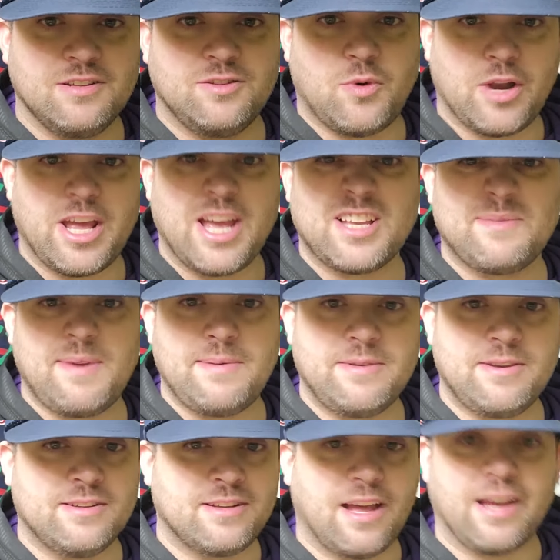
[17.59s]
20x
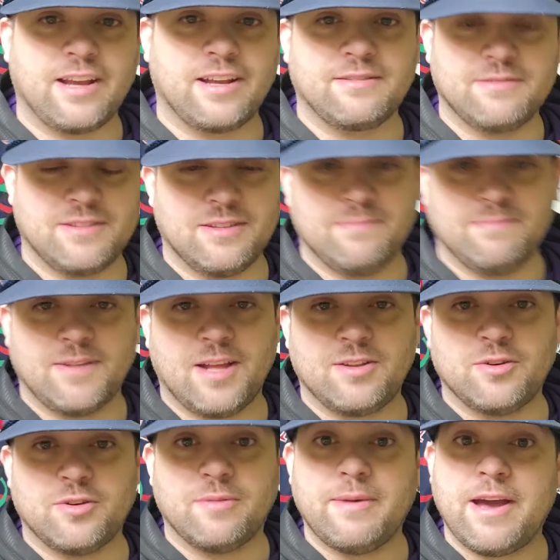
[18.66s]
maybe? I'm not
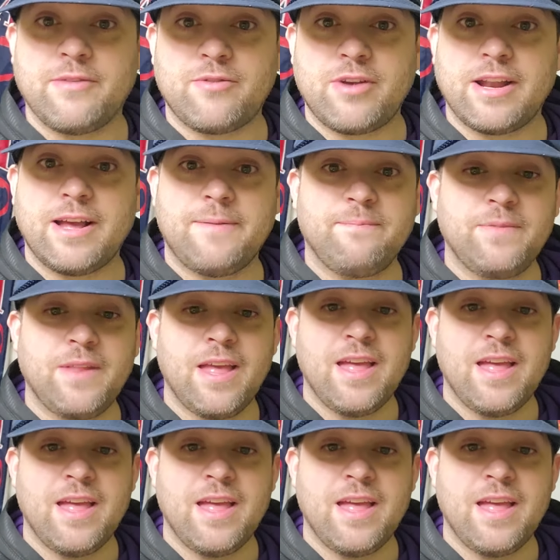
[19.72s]
doing the math right now.